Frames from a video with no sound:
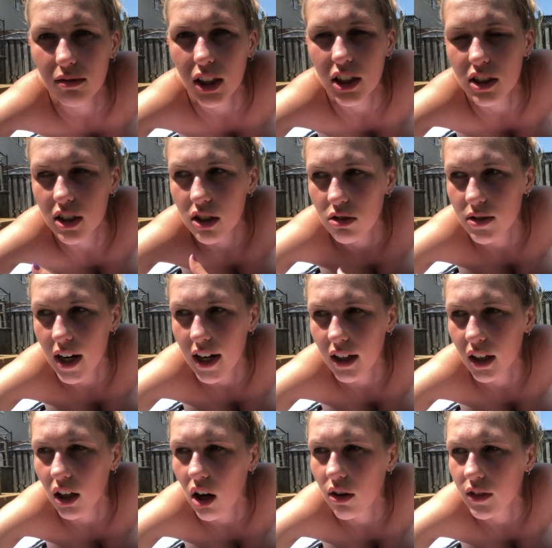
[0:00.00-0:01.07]
continue
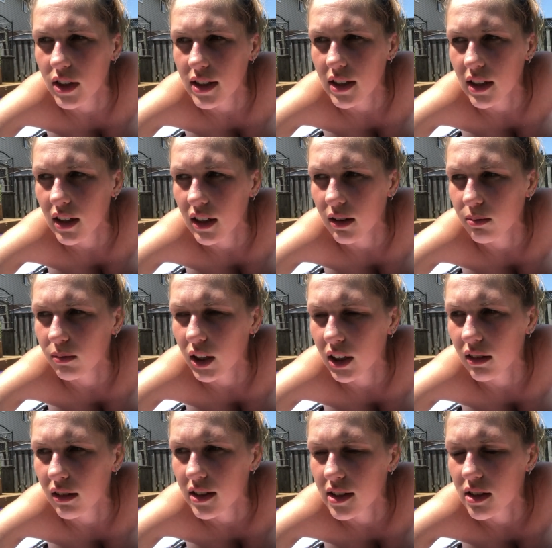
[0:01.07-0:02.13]
tanning obviously I'm
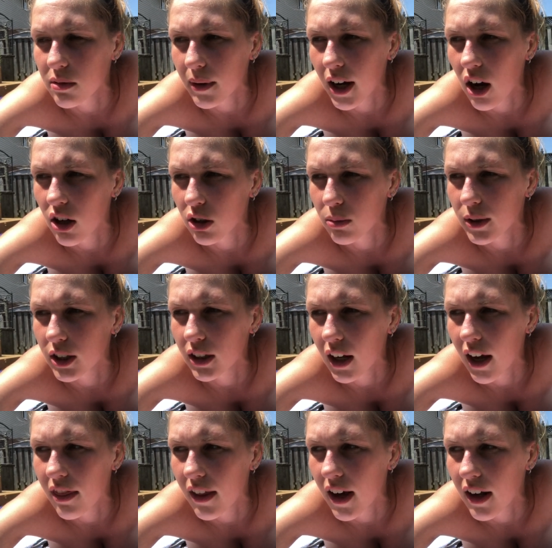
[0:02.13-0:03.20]
gonna listen to my audiobook
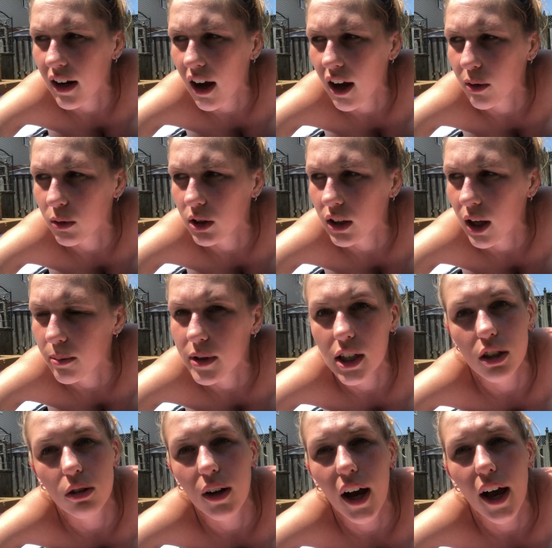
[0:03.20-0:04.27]
and then I will
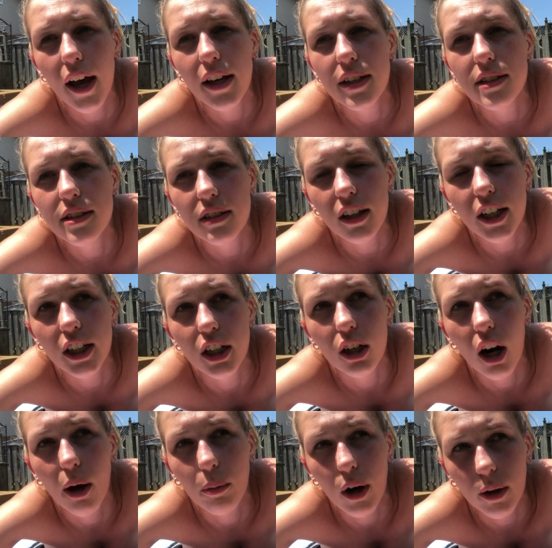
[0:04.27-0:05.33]
update you guys later
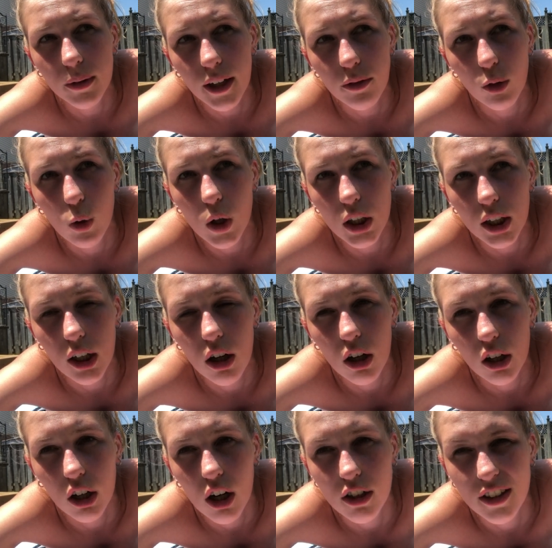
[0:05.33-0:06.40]
I'll probably have quality
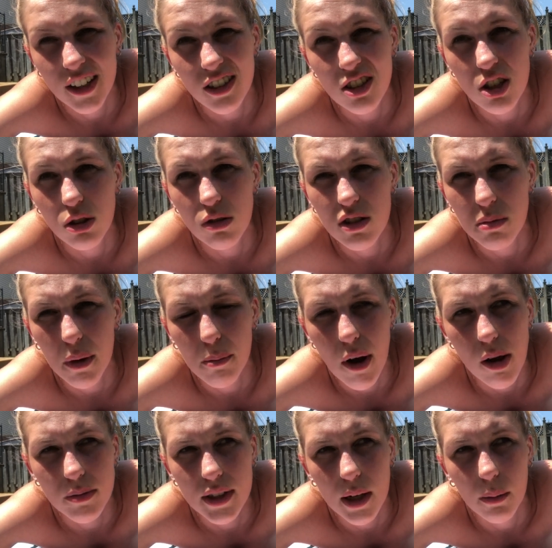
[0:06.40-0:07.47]
car content too because my
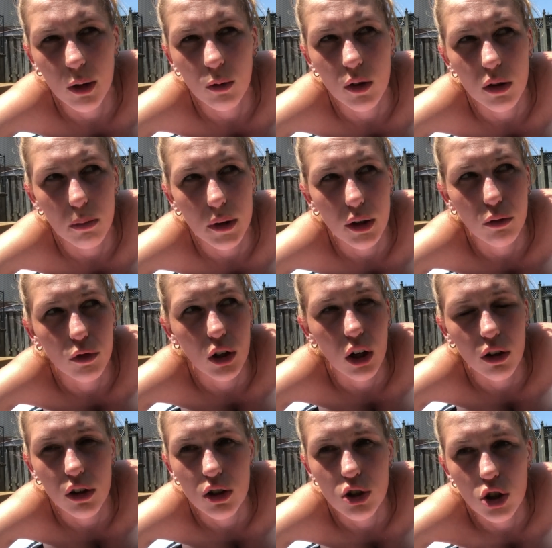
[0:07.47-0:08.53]
mom's coming with me for
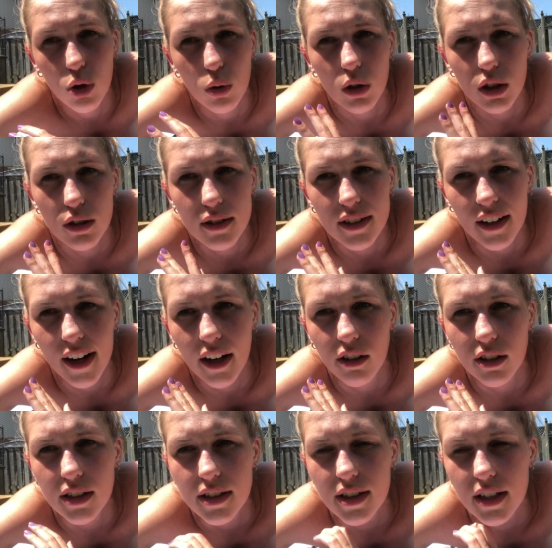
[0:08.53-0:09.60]
all the chores and
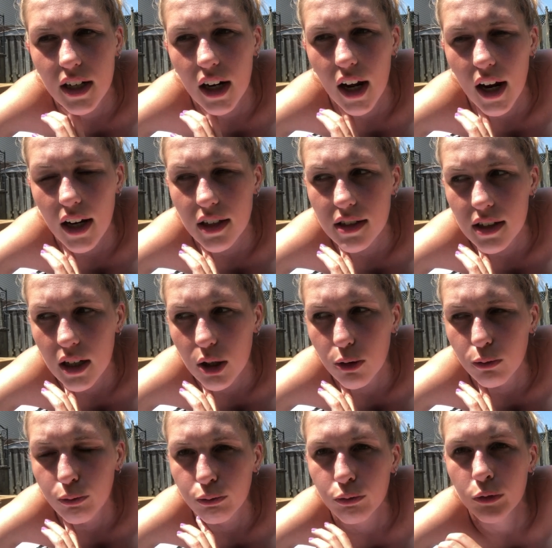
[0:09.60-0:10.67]
errands today so
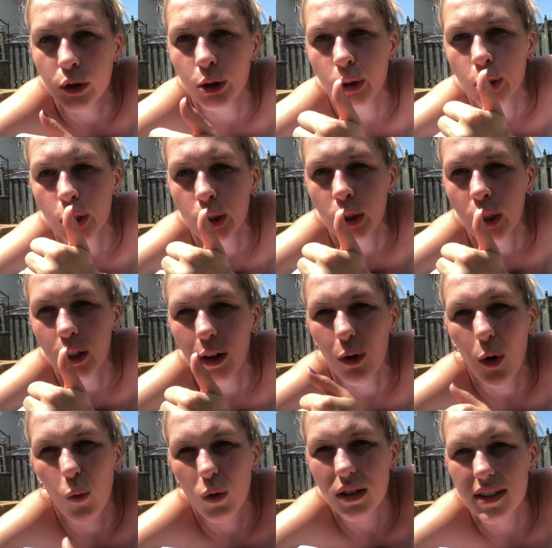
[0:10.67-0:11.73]

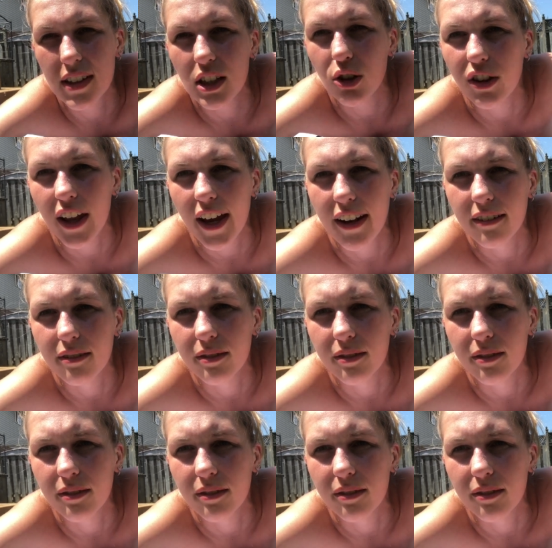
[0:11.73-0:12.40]
we'll see you then